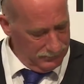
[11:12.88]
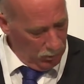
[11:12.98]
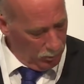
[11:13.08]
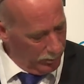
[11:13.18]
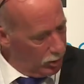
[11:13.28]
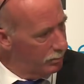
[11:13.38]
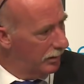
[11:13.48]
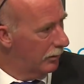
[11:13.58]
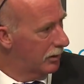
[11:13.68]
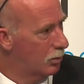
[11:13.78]
When we open
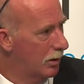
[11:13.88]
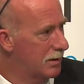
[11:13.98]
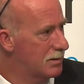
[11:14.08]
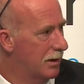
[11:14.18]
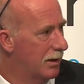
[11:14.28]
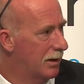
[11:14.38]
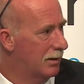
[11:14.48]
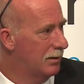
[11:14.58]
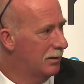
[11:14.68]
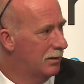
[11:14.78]
our aquatic centre,
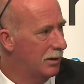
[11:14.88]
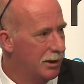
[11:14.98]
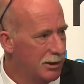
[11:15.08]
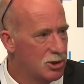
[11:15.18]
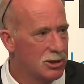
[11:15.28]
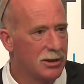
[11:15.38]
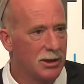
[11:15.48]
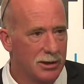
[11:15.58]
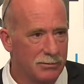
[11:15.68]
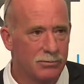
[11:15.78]
each and
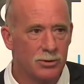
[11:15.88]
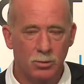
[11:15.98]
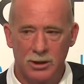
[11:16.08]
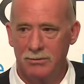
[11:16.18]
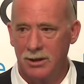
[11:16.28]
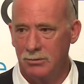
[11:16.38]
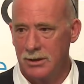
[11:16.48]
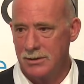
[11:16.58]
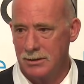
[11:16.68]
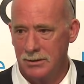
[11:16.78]
every one of our
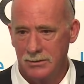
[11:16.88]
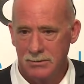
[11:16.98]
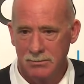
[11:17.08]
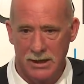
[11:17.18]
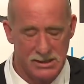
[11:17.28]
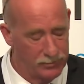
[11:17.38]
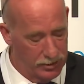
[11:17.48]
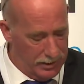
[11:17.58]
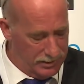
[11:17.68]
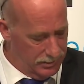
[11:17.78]
residents has
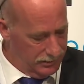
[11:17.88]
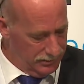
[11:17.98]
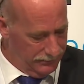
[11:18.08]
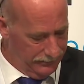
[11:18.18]
free access.